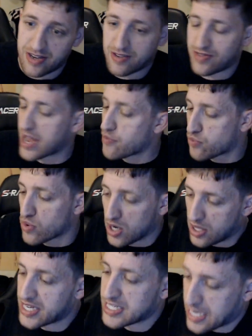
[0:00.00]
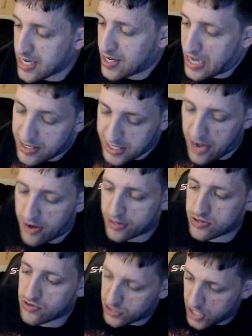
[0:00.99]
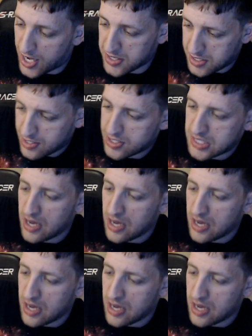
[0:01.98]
They really did his character justice.